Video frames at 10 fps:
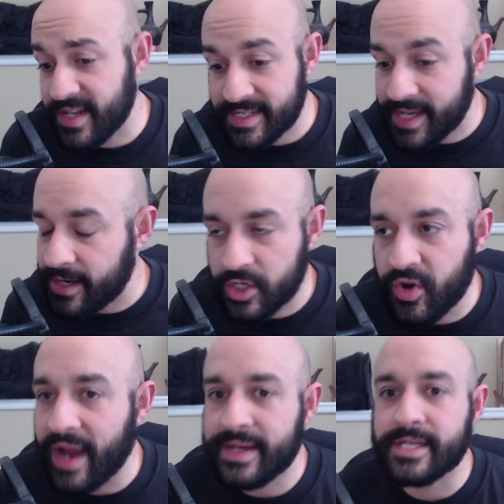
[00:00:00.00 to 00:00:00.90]
and it's not
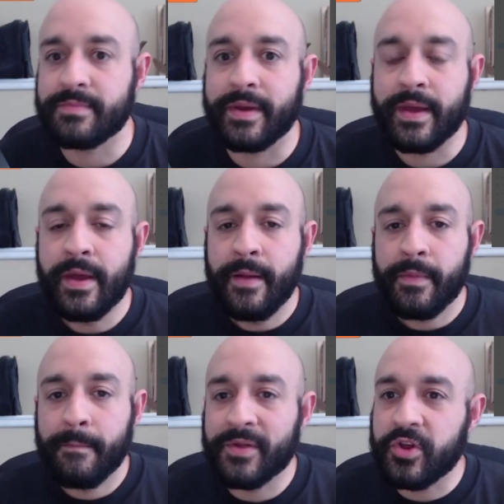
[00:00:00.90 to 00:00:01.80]
distracting to me.
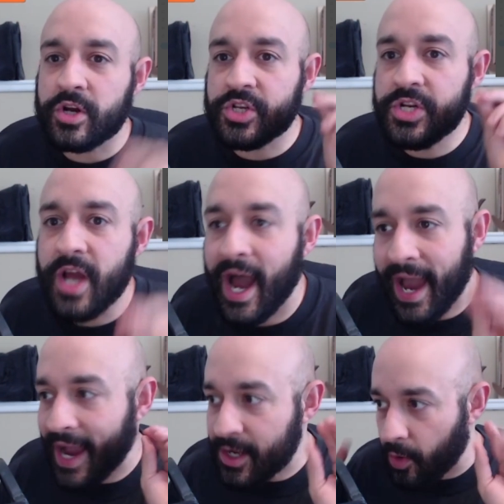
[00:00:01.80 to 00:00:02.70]
But
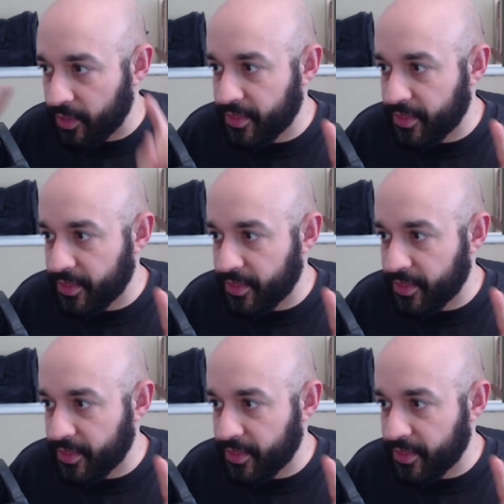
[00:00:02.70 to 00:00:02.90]
I like to